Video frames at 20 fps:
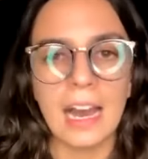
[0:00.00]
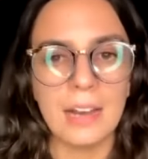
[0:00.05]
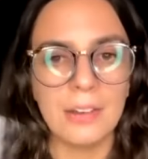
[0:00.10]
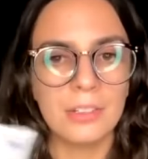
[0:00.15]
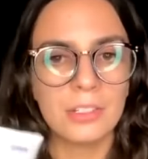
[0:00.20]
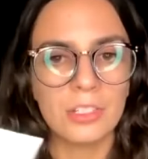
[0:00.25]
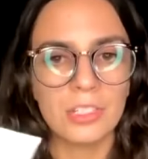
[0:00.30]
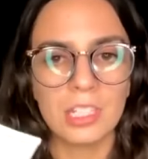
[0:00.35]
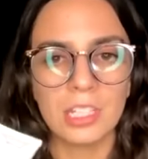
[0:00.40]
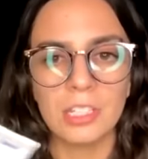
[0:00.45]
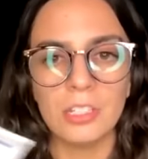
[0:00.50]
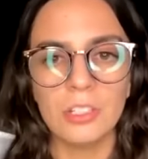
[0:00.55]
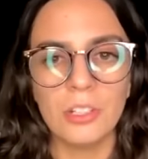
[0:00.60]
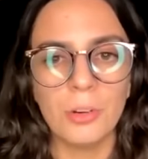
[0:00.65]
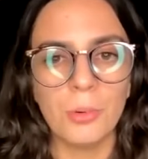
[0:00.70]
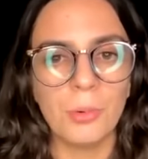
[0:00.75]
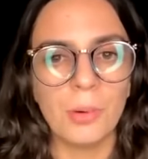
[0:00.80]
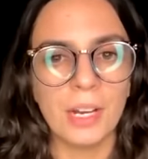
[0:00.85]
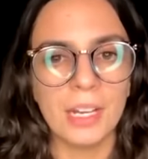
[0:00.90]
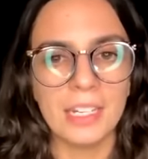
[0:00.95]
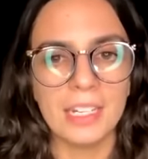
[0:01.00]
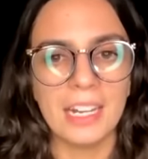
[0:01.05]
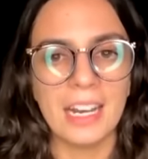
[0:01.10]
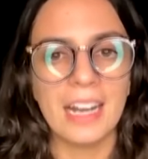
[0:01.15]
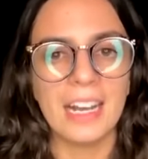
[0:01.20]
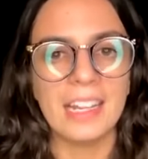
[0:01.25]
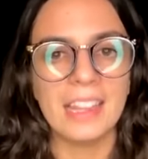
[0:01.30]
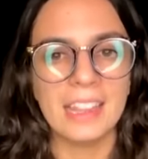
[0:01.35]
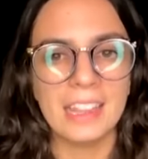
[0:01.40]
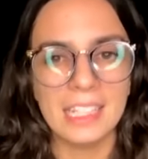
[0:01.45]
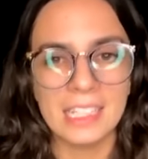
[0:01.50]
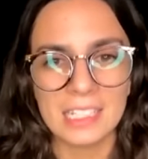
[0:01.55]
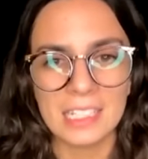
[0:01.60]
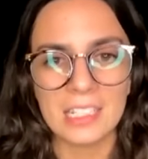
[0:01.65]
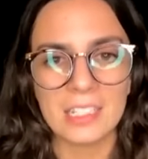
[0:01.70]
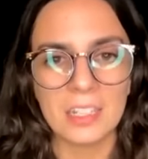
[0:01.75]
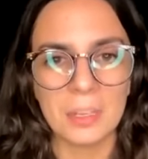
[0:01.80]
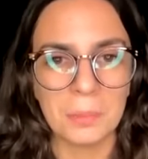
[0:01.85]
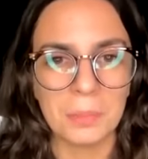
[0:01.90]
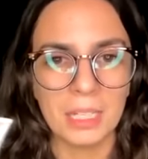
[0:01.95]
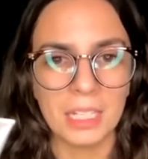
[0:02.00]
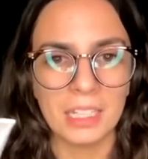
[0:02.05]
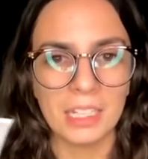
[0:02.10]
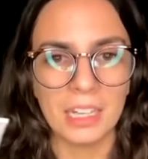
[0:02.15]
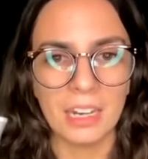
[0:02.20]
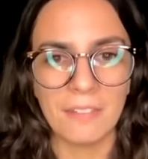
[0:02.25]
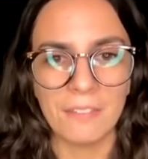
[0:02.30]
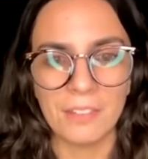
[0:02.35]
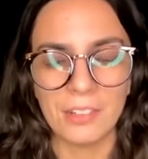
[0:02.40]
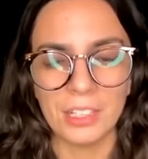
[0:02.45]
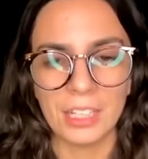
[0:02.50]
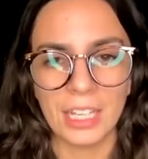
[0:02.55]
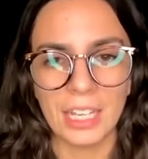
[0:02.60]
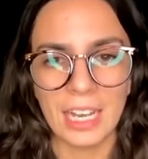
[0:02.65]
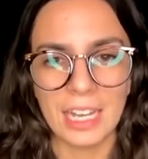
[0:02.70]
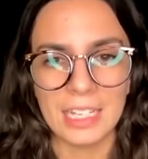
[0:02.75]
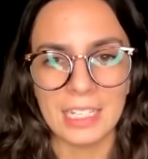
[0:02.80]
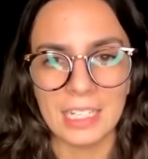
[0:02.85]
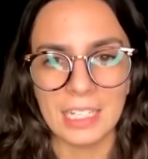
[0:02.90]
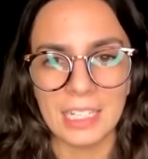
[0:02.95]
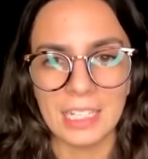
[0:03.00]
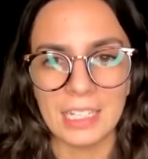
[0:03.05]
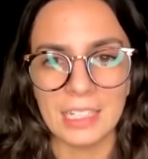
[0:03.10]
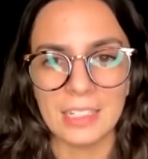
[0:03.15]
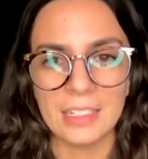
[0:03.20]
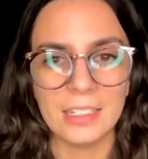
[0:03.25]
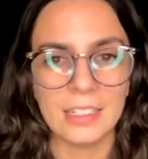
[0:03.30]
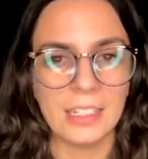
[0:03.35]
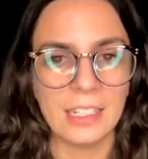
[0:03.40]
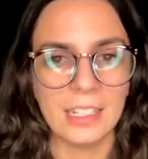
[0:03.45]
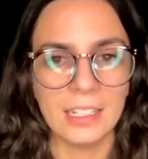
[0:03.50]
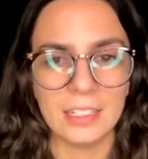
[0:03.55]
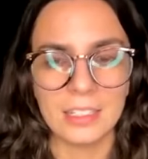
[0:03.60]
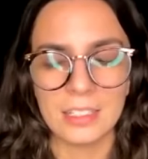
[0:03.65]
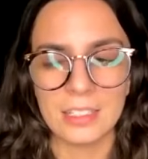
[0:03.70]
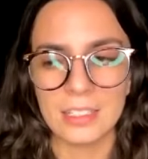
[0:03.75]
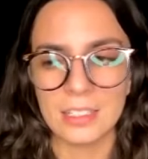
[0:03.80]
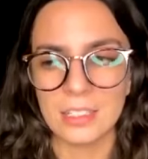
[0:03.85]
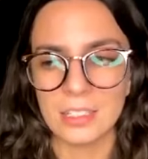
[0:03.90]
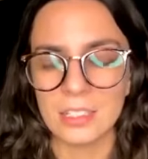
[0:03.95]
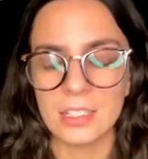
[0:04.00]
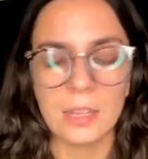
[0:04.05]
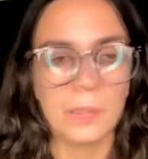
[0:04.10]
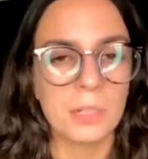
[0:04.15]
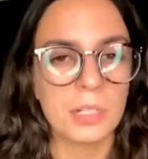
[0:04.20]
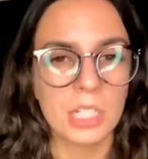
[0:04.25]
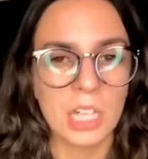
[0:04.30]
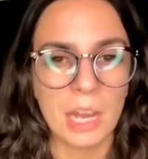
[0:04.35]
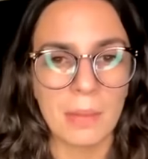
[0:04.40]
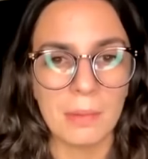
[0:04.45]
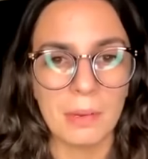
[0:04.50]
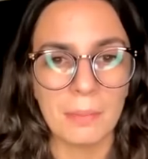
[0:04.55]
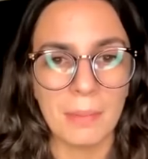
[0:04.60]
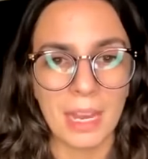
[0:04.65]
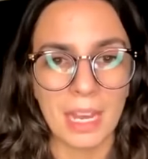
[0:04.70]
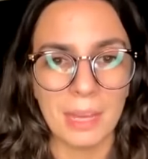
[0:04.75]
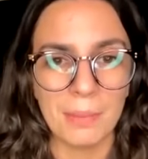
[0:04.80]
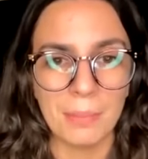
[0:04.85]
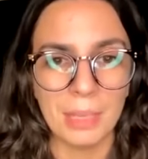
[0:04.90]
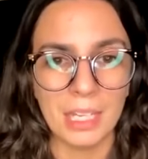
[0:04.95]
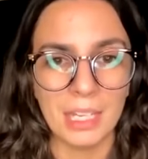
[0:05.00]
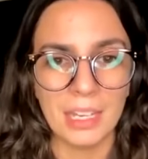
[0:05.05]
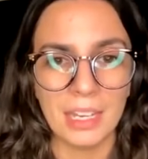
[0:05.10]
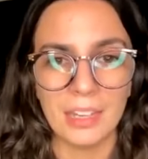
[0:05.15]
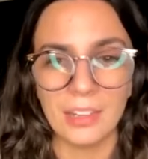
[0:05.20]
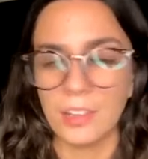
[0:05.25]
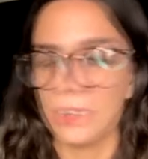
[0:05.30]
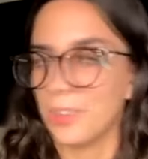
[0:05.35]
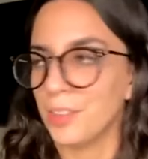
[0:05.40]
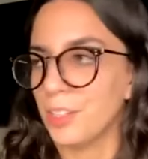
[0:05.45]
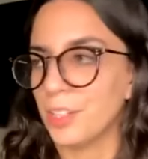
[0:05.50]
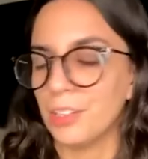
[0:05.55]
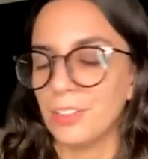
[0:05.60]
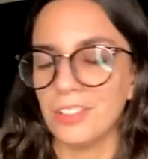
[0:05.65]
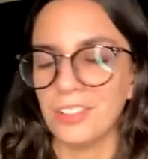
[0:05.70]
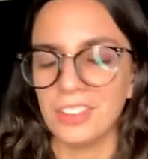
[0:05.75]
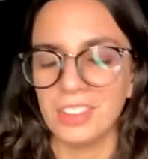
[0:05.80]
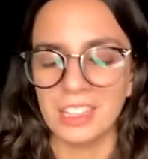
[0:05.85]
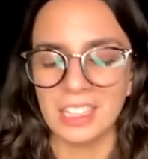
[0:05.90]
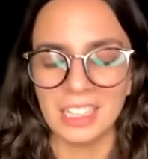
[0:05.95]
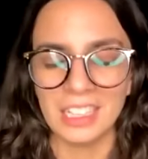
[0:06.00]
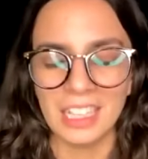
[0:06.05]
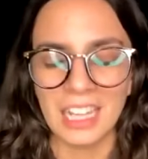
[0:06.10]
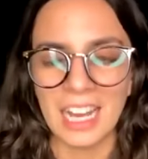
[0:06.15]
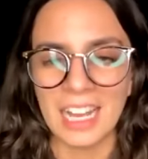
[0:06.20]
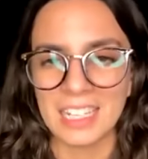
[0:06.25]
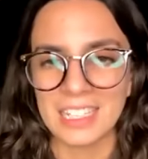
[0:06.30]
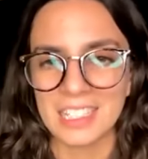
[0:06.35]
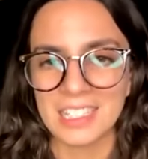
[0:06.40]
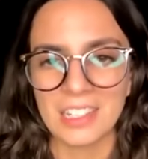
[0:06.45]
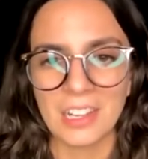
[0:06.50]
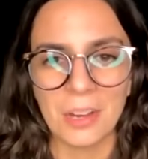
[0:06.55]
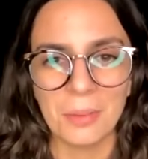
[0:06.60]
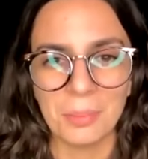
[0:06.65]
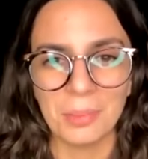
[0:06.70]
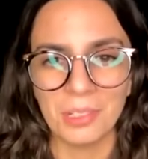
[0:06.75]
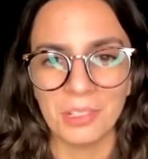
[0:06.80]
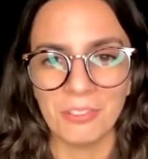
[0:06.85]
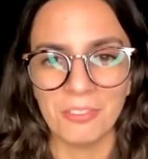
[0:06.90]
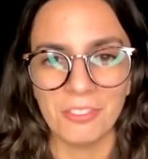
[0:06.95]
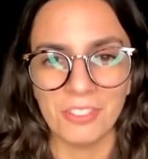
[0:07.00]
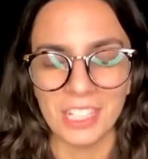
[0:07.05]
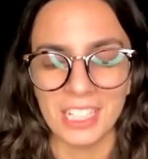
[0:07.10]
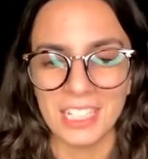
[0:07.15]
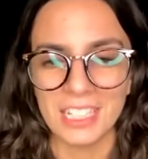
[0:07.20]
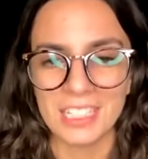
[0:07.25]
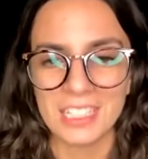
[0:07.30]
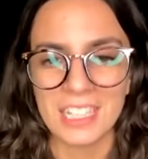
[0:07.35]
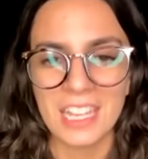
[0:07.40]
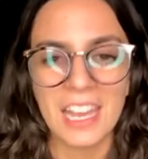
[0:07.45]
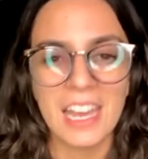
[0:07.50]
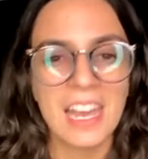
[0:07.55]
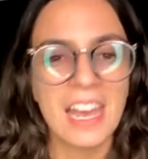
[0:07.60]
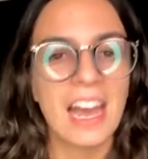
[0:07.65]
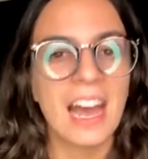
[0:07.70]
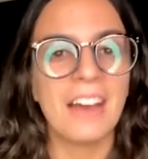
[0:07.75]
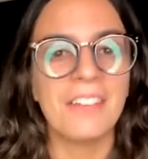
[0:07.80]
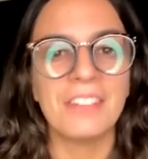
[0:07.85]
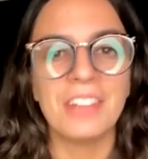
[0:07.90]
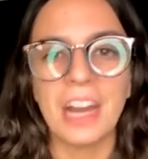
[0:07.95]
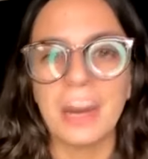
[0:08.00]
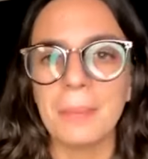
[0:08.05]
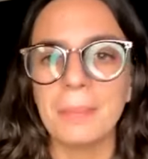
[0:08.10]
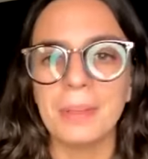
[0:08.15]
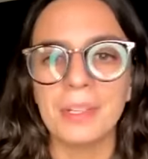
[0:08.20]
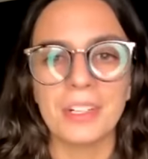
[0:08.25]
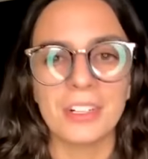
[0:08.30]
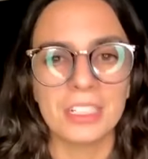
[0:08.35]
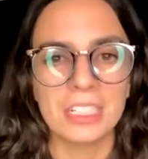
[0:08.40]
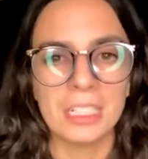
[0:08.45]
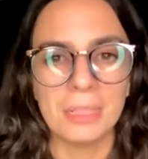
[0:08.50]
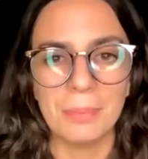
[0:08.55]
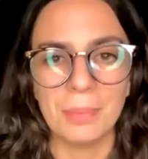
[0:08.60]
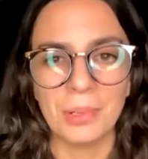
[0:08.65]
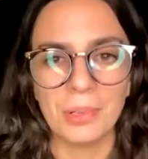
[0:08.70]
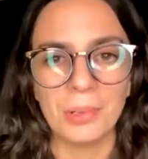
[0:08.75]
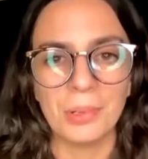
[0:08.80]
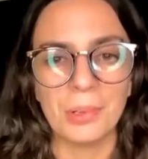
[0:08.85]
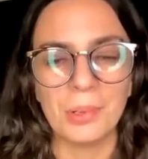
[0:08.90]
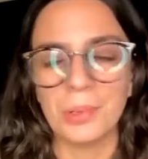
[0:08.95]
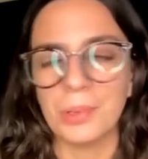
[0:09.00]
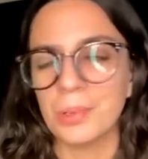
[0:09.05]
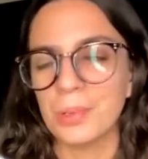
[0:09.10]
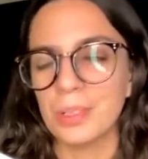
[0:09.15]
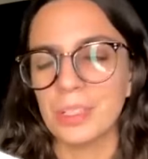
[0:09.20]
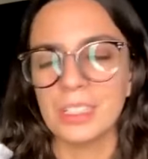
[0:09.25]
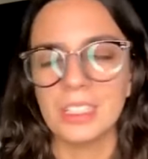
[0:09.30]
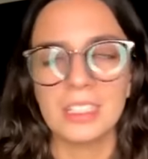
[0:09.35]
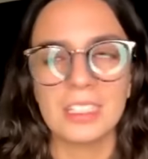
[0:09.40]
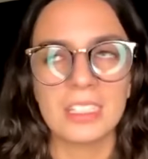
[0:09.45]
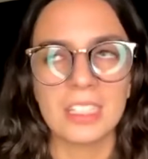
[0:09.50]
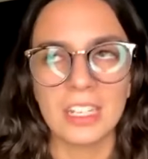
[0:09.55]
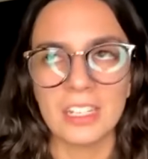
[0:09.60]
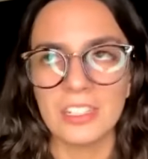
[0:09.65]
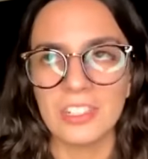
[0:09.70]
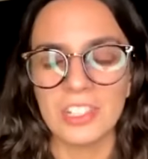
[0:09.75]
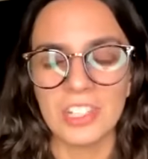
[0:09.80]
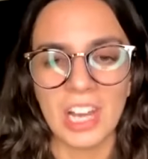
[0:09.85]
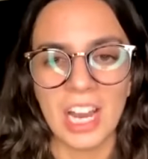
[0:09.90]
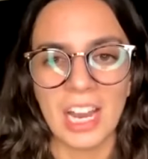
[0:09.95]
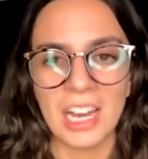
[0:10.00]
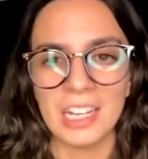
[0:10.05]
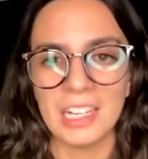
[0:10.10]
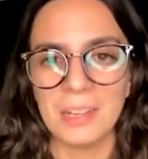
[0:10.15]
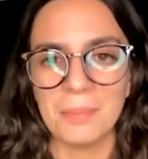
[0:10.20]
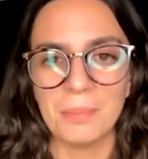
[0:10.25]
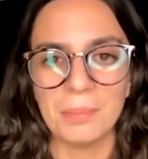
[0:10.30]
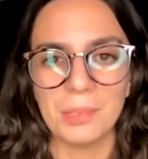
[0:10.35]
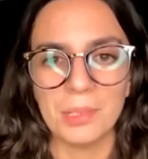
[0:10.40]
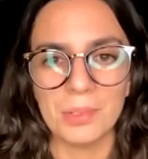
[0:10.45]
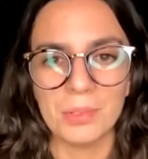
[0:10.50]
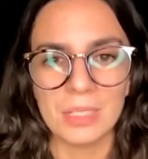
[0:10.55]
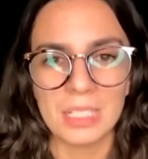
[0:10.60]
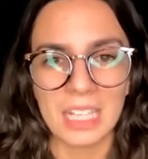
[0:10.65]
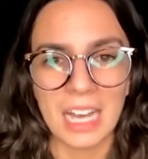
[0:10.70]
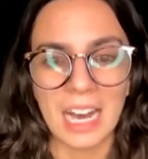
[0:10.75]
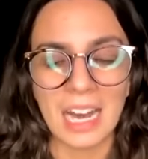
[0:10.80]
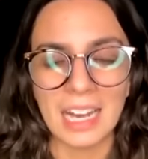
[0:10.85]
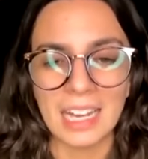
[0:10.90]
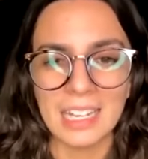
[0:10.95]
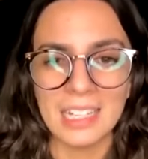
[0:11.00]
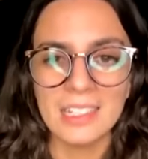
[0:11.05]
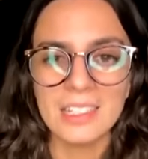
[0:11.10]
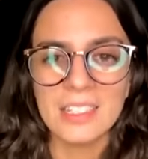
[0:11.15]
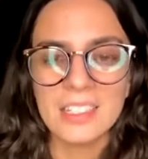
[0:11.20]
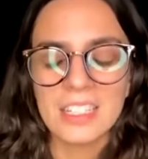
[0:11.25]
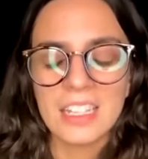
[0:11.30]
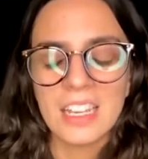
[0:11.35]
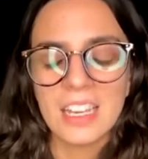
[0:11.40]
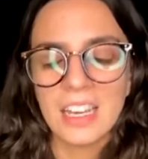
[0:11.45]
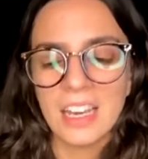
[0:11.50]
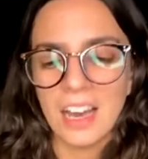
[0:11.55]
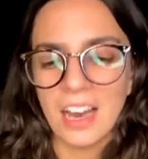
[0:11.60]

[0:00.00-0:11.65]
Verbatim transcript: I was just like, you know what? This is something that I feel like I need. It's summertime in Miami. And although the last couple of weeks have not been our typical sunshine and blue skies.